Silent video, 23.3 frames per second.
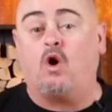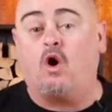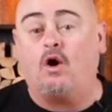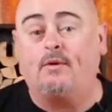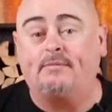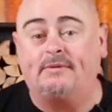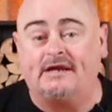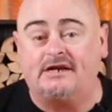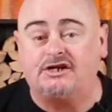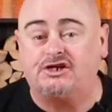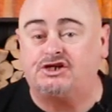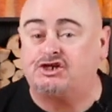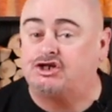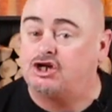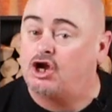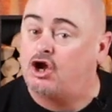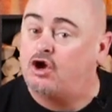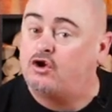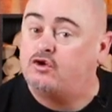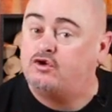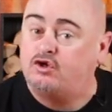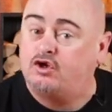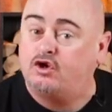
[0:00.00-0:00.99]
I'm going to
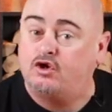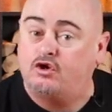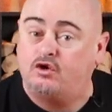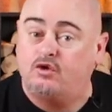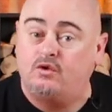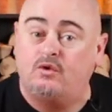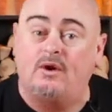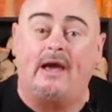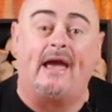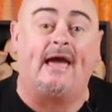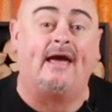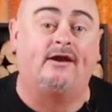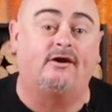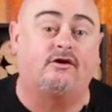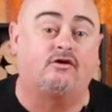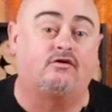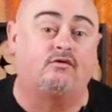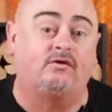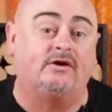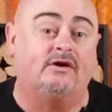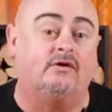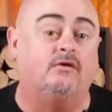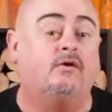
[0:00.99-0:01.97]
show you how to
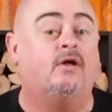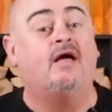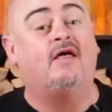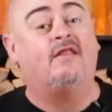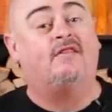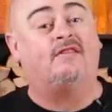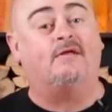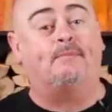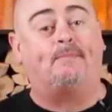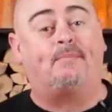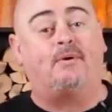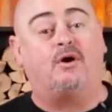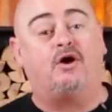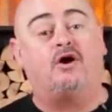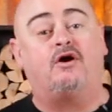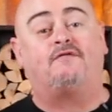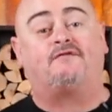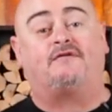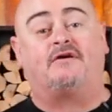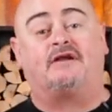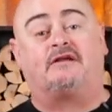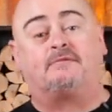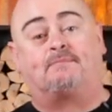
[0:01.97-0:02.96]
grill the
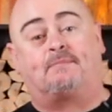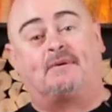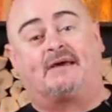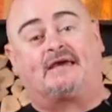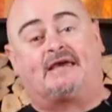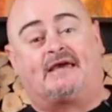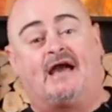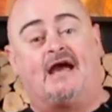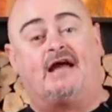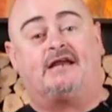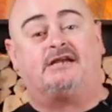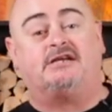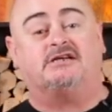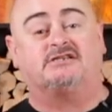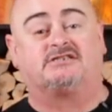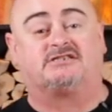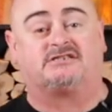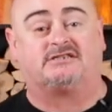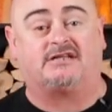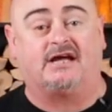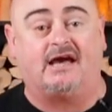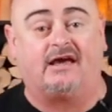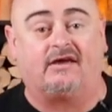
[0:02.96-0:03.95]
perfect picanha
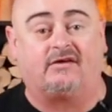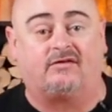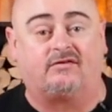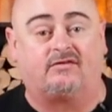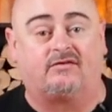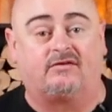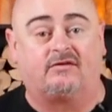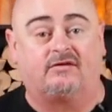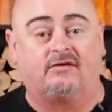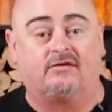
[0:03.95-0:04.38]
steaks.